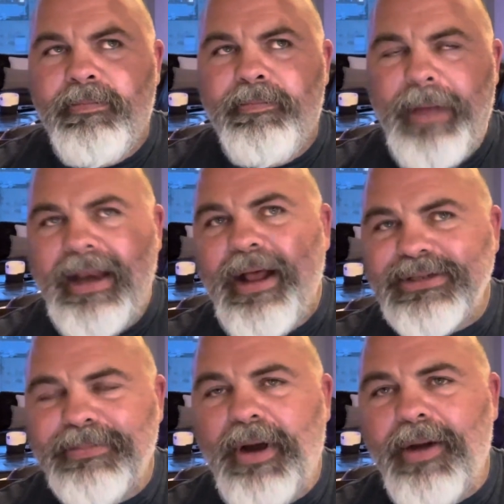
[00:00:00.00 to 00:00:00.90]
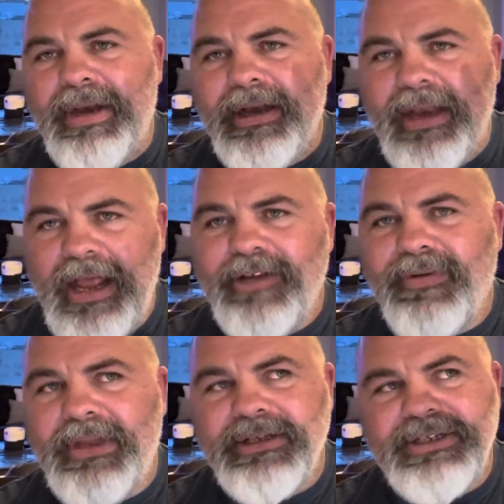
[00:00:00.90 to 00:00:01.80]
penthouse apartment in
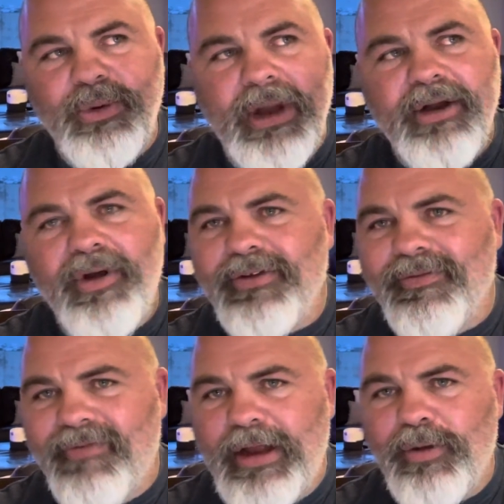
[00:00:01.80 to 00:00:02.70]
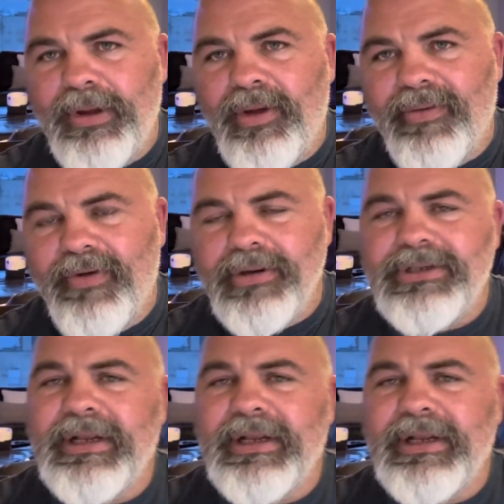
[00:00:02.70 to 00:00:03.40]
Nashville, Tennessee, right across from Vanderbilt University,